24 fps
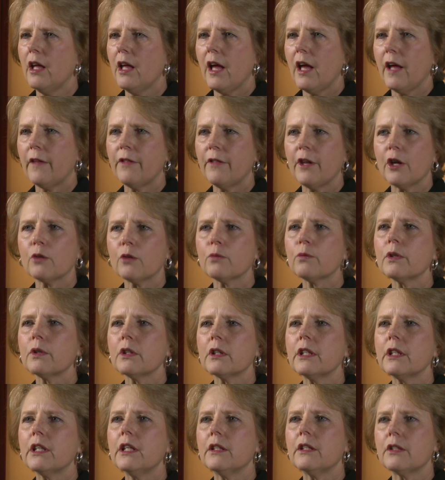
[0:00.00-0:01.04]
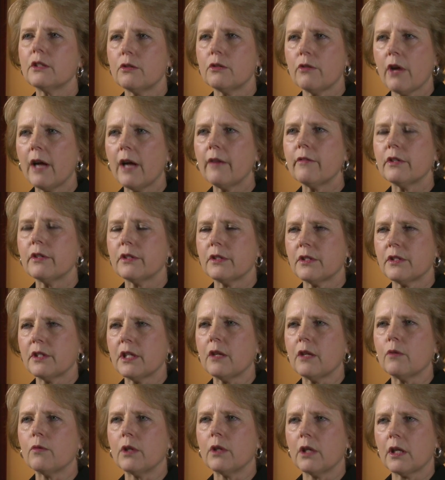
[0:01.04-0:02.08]
and they're really in the driver's
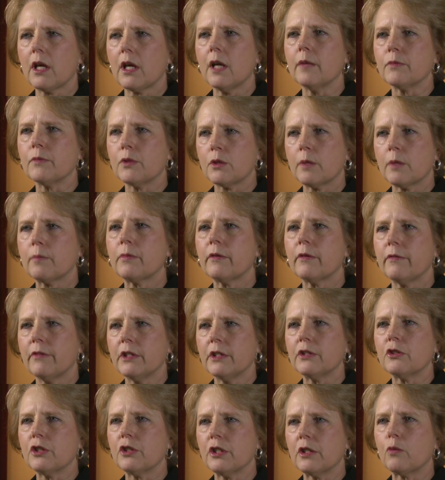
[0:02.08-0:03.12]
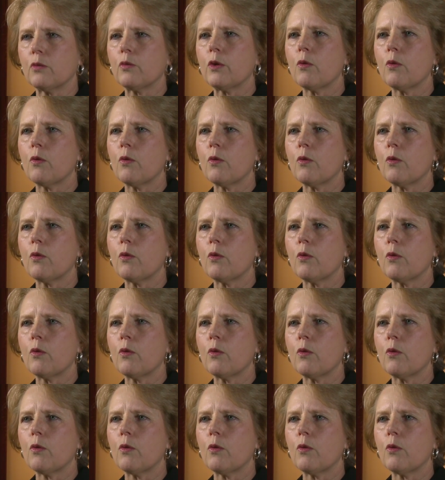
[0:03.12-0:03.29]
seat when it comes to prevention.